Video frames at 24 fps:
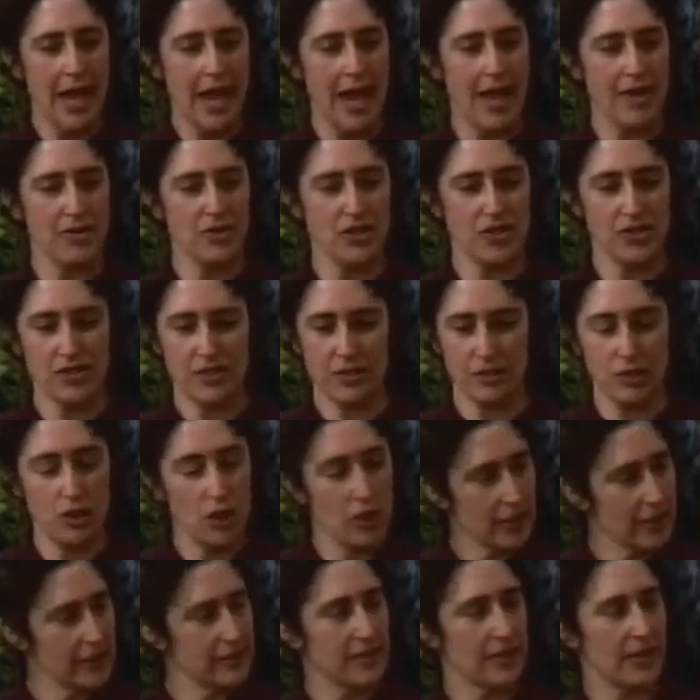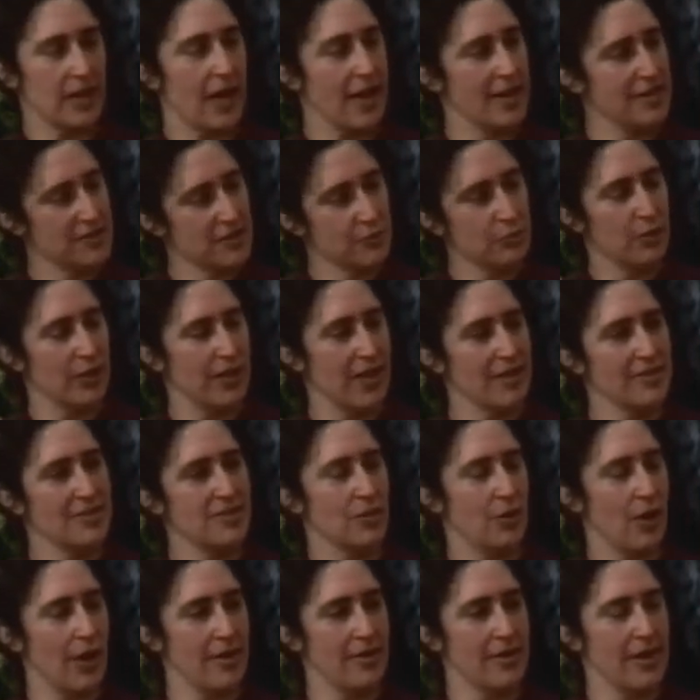And just look at the kinds of plants
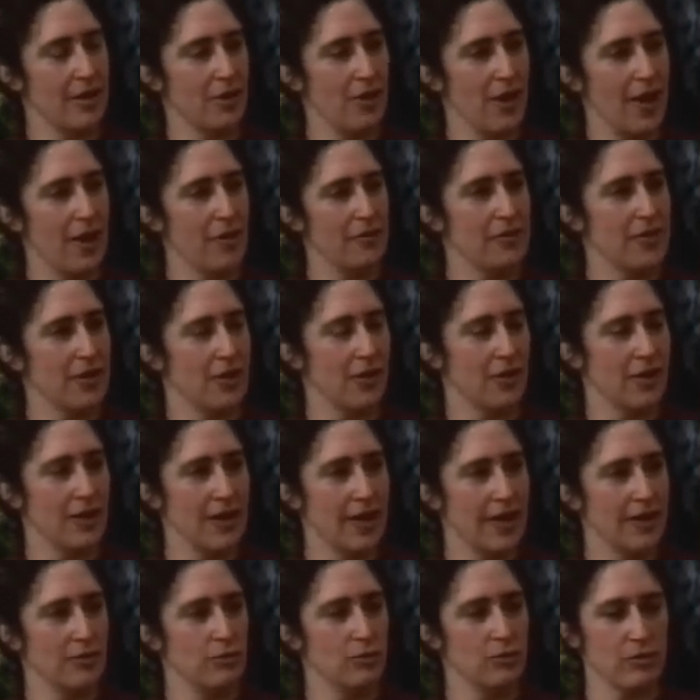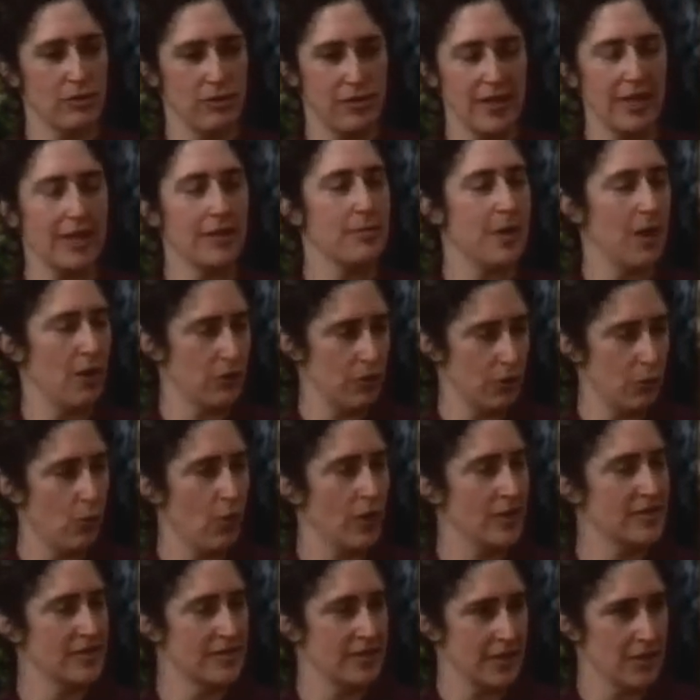that are out there and think about the
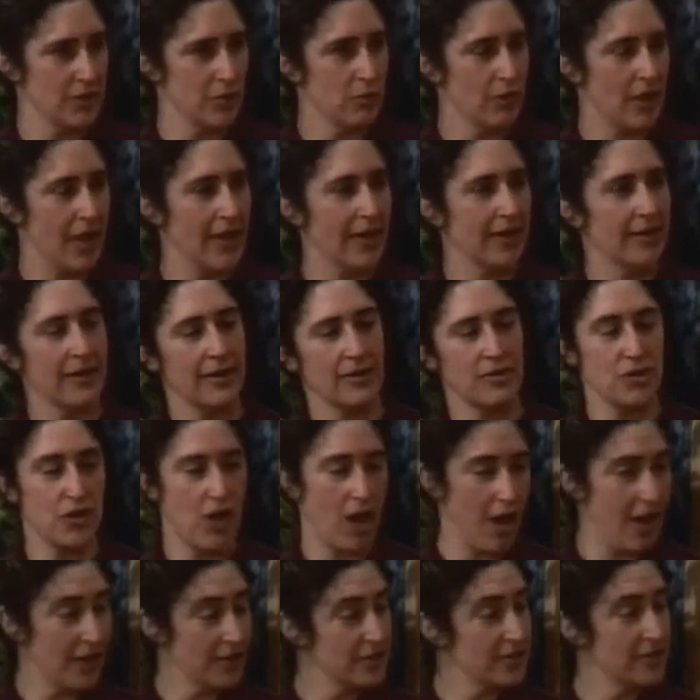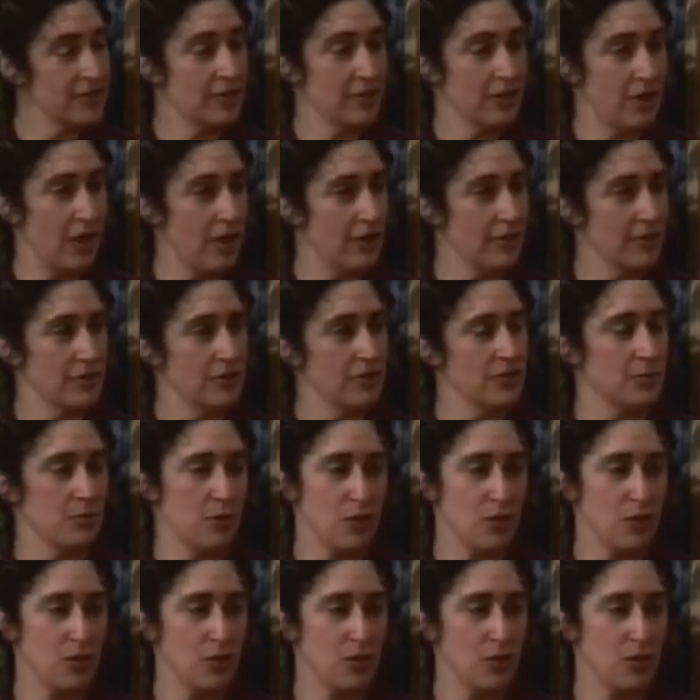ones that you like and talk to the gardeners.